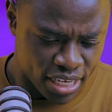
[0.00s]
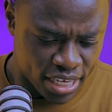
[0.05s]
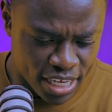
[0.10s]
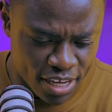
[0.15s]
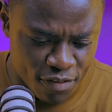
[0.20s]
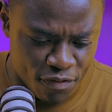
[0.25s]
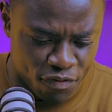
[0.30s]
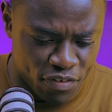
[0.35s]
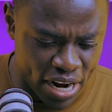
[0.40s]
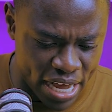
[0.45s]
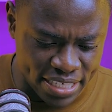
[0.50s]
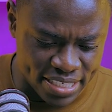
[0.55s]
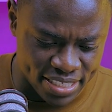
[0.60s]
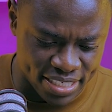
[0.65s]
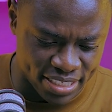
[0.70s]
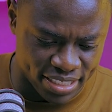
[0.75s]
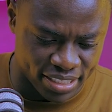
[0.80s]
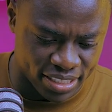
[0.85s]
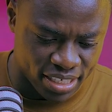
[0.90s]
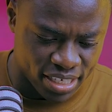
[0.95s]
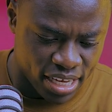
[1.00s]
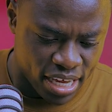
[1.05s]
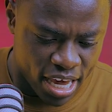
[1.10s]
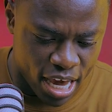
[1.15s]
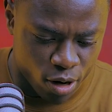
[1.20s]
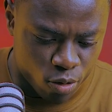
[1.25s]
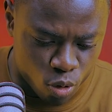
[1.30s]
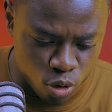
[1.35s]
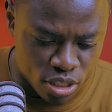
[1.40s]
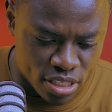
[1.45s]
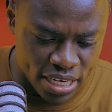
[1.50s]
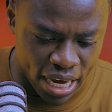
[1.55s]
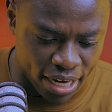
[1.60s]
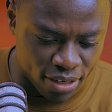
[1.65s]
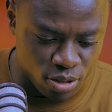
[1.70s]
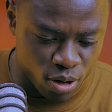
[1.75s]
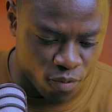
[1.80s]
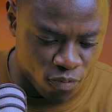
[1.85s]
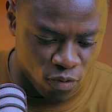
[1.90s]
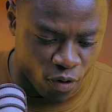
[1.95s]
Inflation
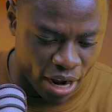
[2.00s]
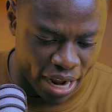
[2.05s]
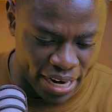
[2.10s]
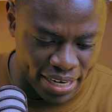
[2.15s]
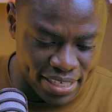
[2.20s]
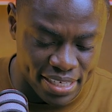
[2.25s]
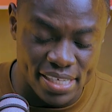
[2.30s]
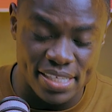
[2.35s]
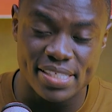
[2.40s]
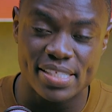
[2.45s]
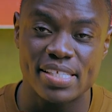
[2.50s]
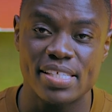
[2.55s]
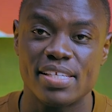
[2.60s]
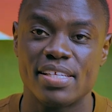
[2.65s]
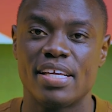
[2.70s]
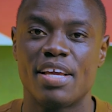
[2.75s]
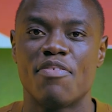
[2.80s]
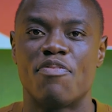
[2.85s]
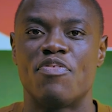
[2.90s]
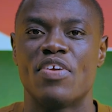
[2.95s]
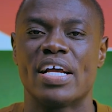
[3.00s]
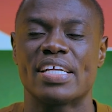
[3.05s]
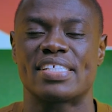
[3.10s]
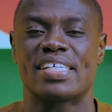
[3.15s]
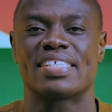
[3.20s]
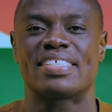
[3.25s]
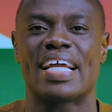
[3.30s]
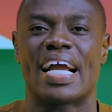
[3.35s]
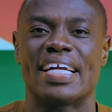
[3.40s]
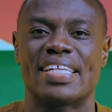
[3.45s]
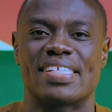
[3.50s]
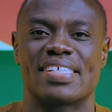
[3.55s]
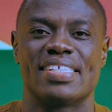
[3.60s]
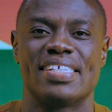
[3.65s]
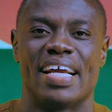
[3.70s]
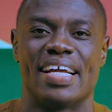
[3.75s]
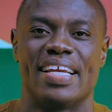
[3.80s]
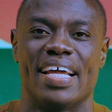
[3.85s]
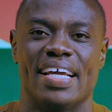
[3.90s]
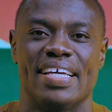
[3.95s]
Ekutianyum for NDC. Inflation title
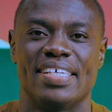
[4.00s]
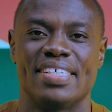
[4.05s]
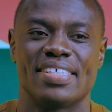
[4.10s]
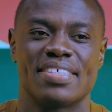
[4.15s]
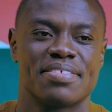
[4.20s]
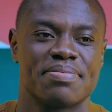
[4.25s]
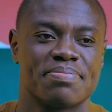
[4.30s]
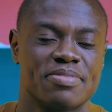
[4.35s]
ne day.